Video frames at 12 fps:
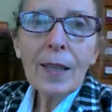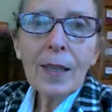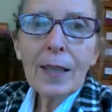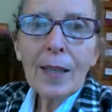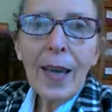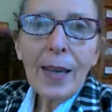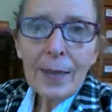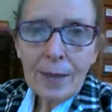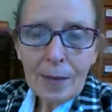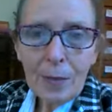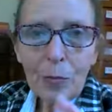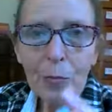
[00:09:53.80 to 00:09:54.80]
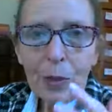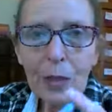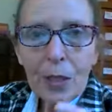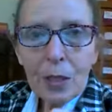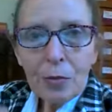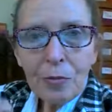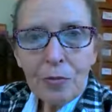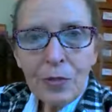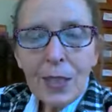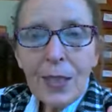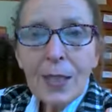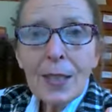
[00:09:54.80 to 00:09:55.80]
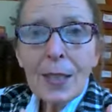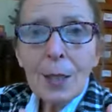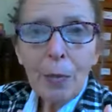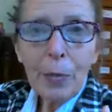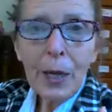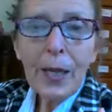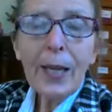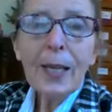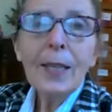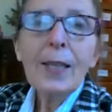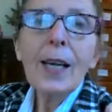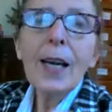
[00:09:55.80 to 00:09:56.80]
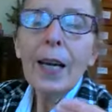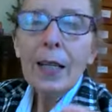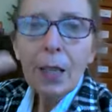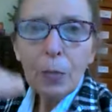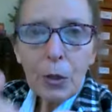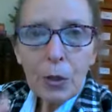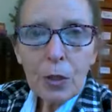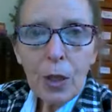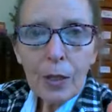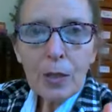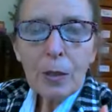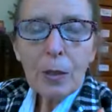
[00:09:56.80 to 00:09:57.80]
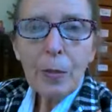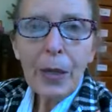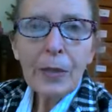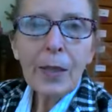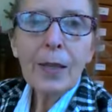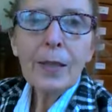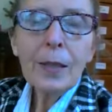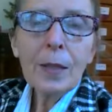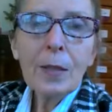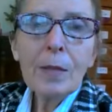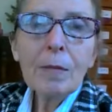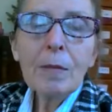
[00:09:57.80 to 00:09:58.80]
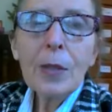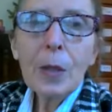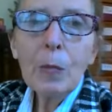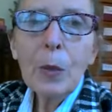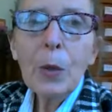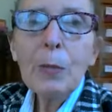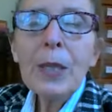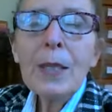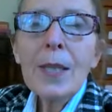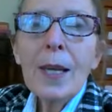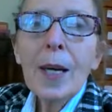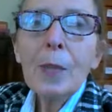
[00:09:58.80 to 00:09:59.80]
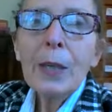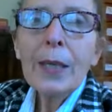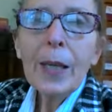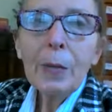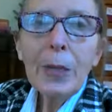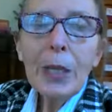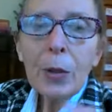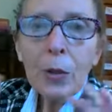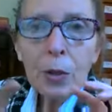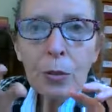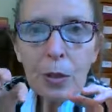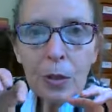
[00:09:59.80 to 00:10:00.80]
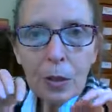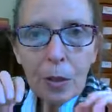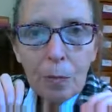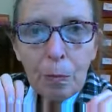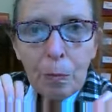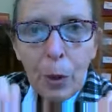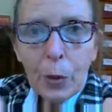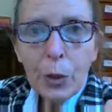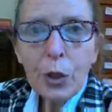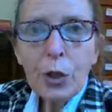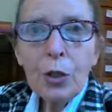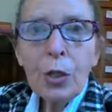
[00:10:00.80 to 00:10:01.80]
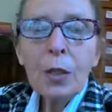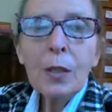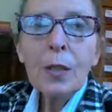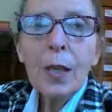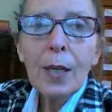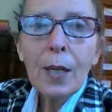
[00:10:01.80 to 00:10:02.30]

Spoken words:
yes, we need to feed the brain, and I'm going to talk about that in a little moment, but let me go to this emotional